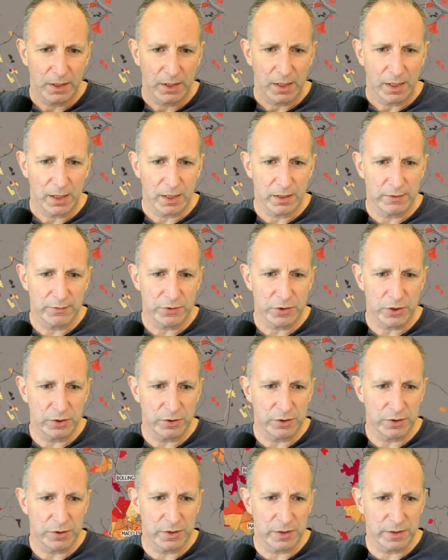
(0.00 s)
And I've shown
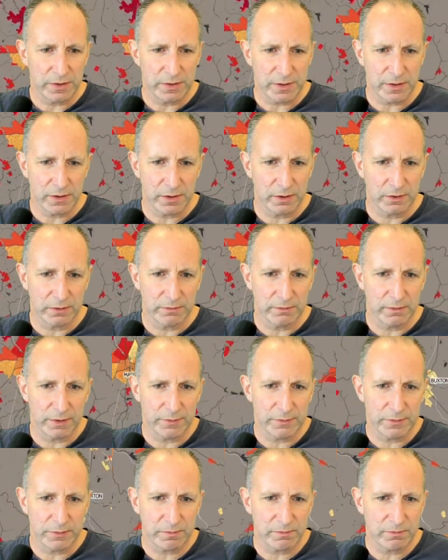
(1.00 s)
you this.
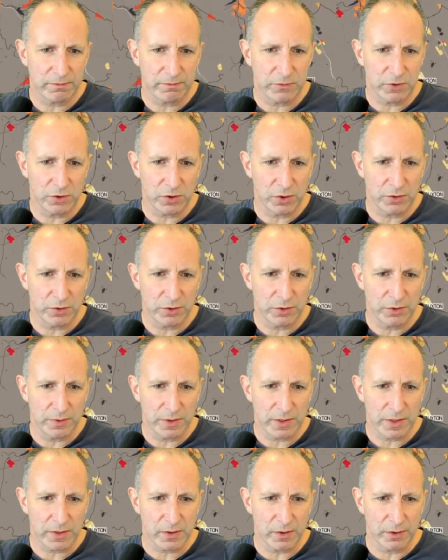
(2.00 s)
I've shown you
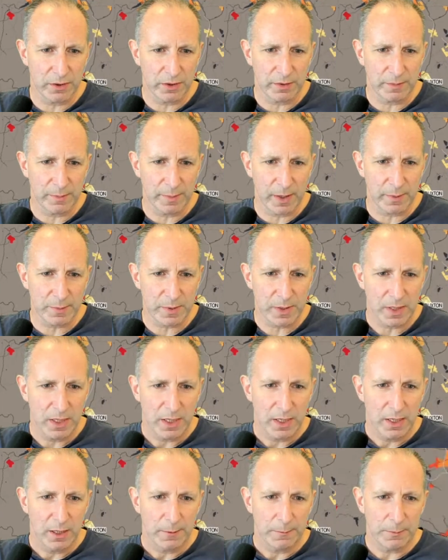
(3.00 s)
this on other maps.
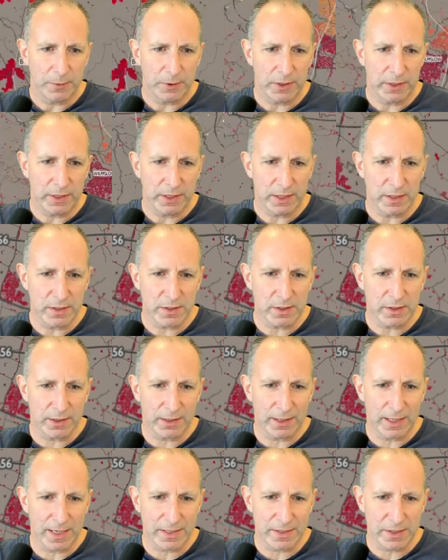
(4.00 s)
But here's a
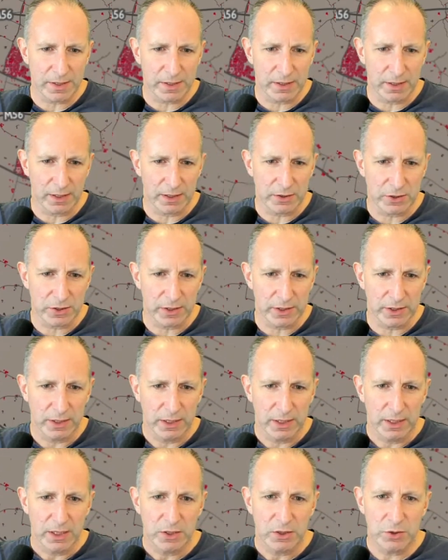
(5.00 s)
classic, actually.
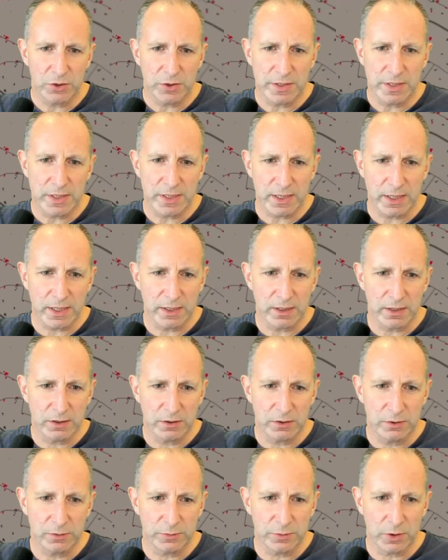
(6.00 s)
You can see
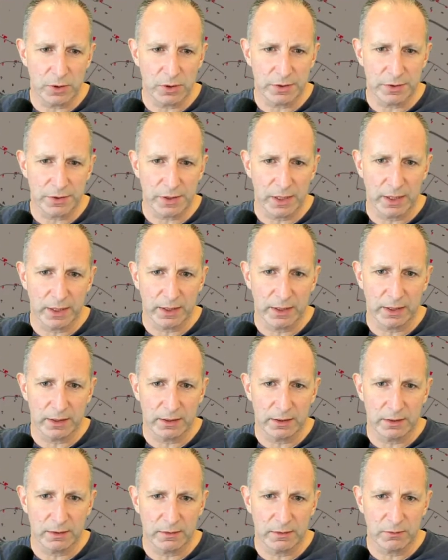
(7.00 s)
you've got
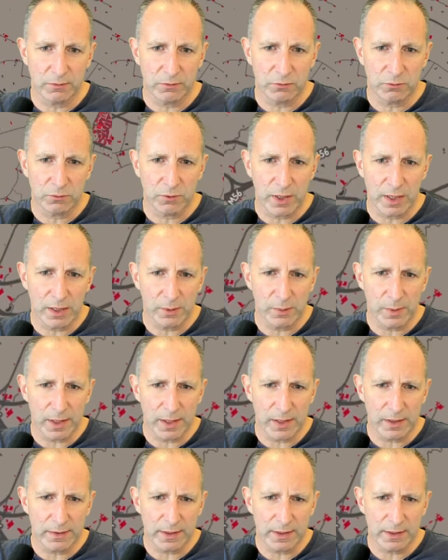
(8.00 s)
a
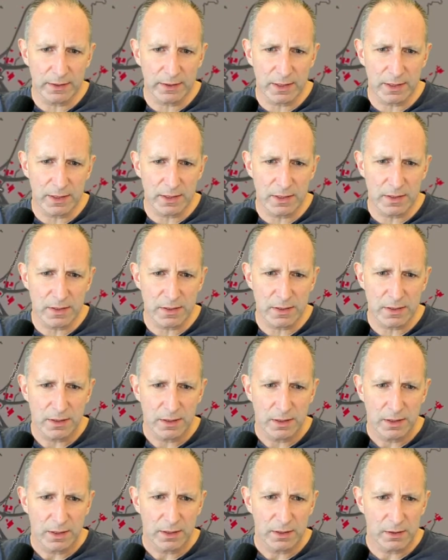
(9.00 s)
railway, I think that is.
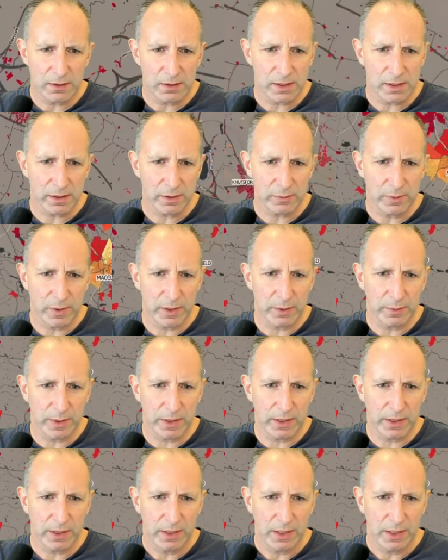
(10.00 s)
It looks like a railway.